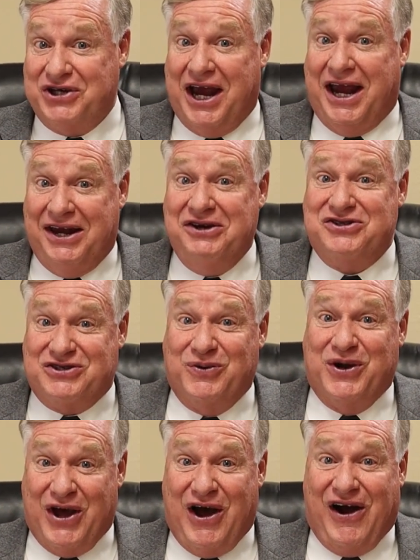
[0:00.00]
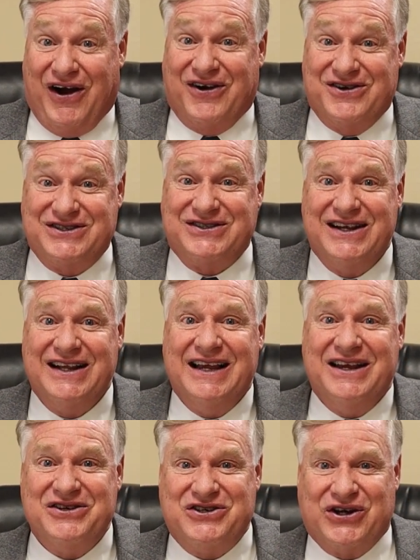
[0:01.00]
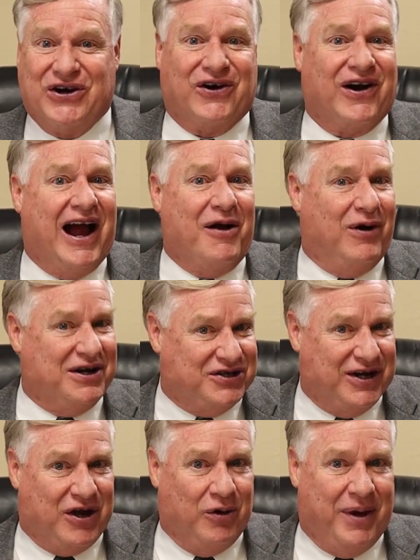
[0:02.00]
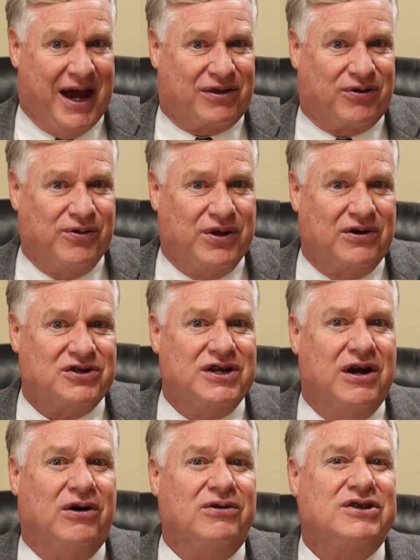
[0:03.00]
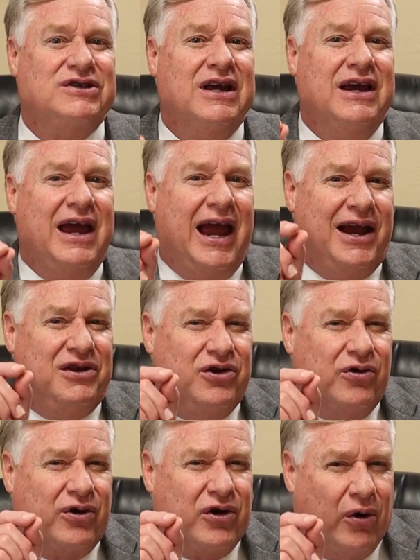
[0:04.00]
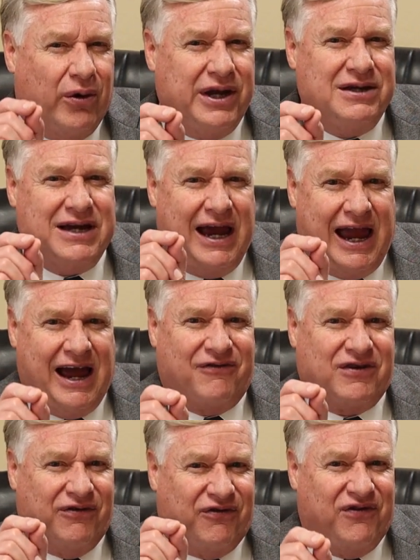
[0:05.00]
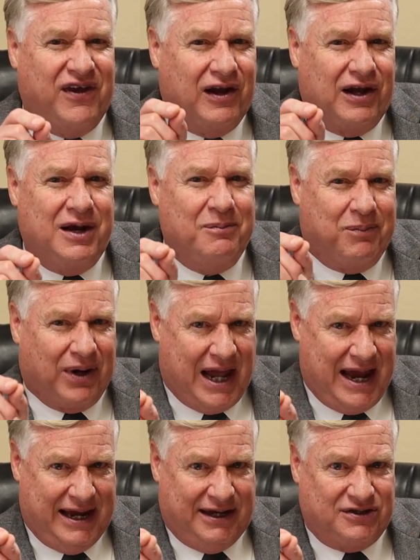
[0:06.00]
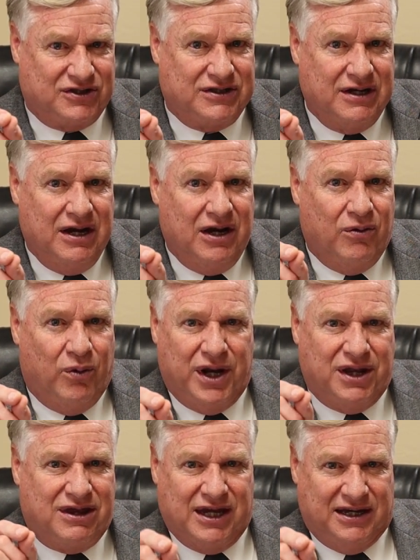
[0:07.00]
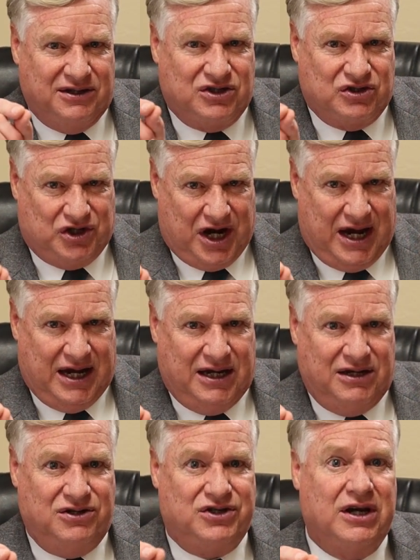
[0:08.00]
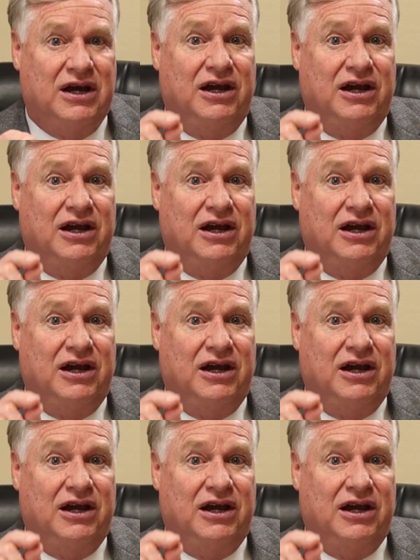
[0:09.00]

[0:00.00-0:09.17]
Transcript: changed with ours? Sure, I want you to go back through those notes and you're going to have to fill in blanks when things change.